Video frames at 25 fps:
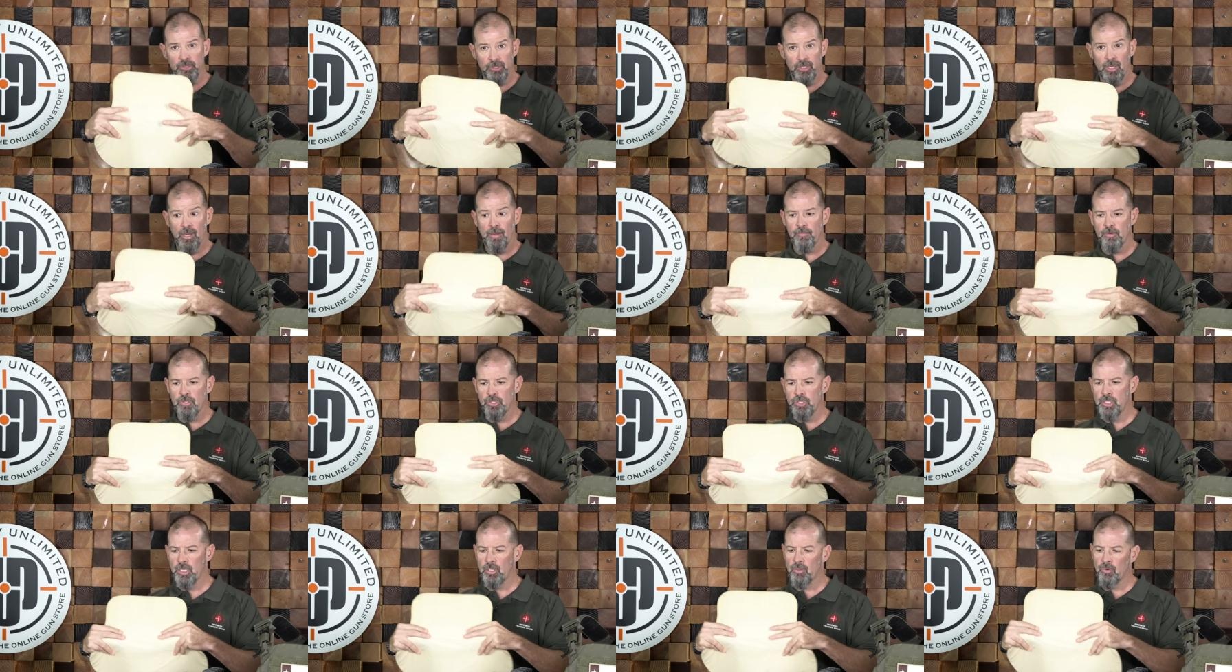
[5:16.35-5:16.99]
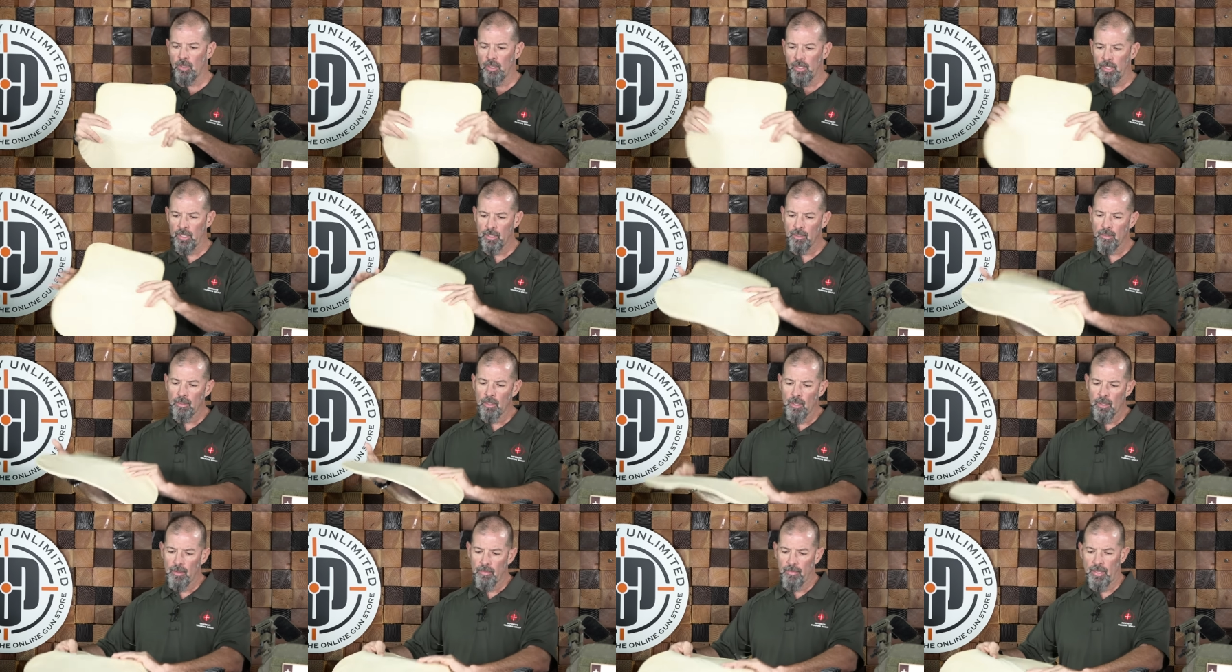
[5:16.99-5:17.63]
stuff generally
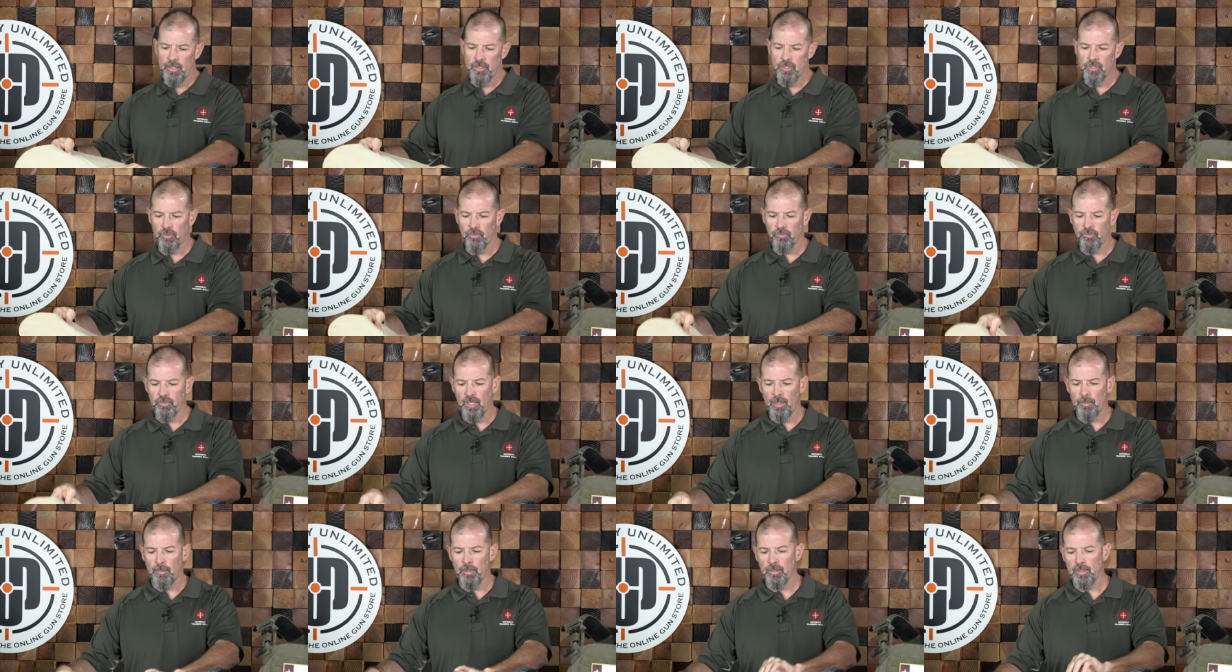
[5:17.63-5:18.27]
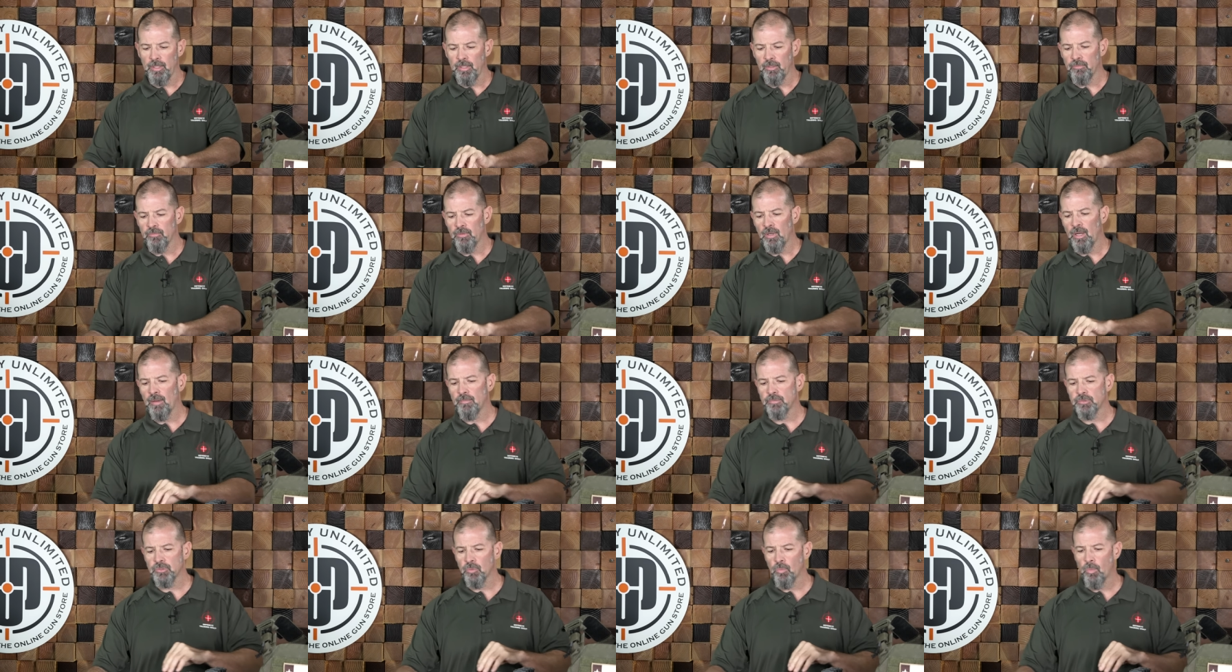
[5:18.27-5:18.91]
that you'll see a police
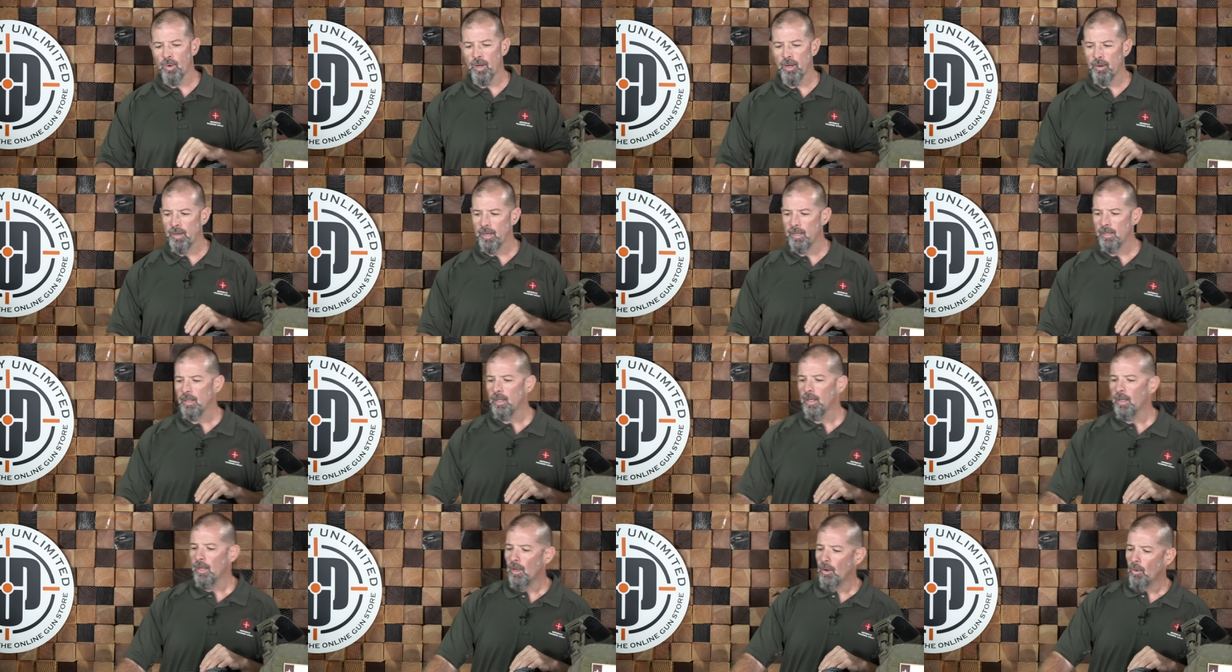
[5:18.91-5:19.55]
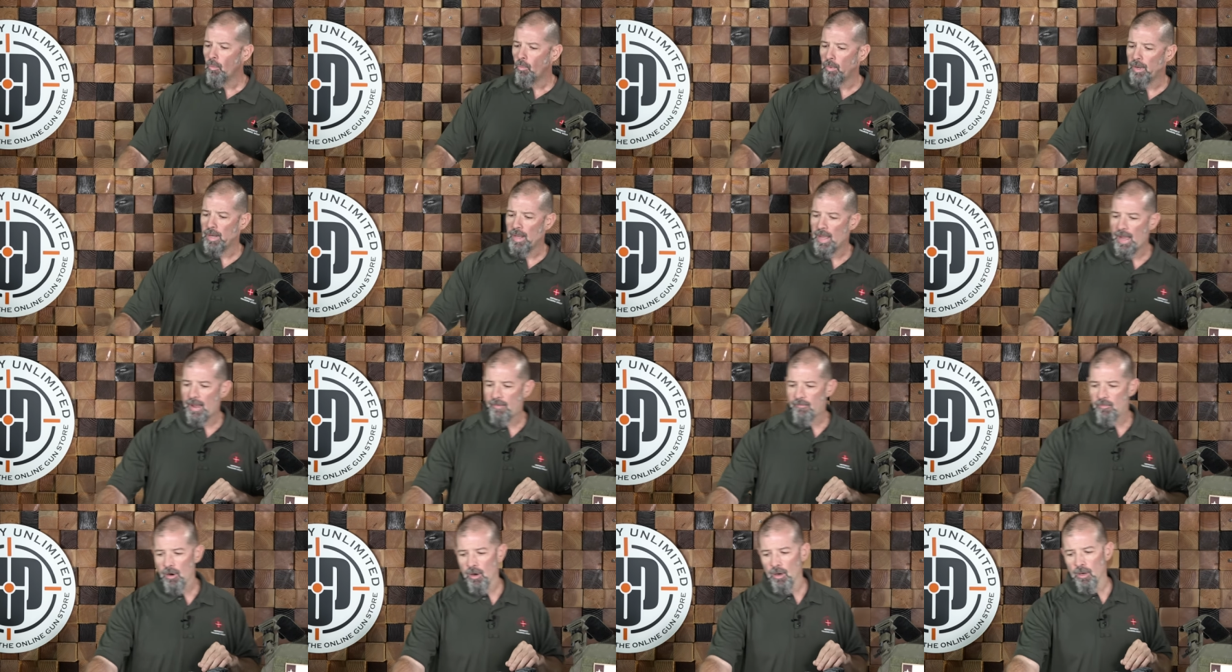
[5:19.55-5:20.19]
officer wearing. We
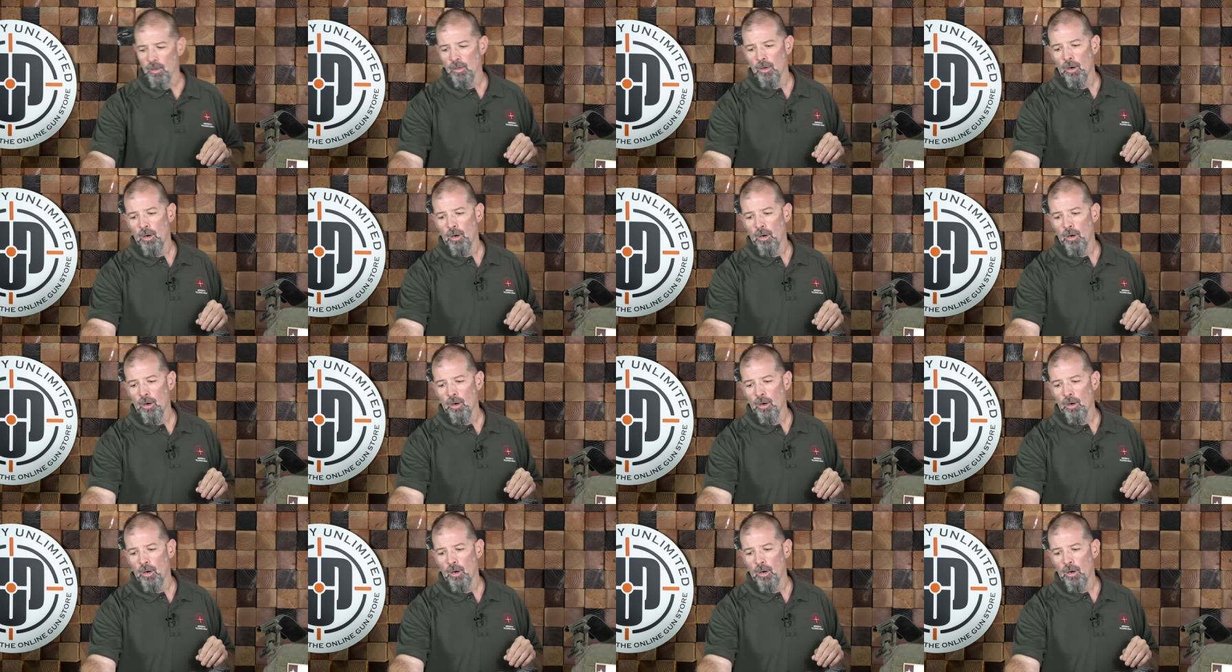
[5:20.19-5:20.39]
have our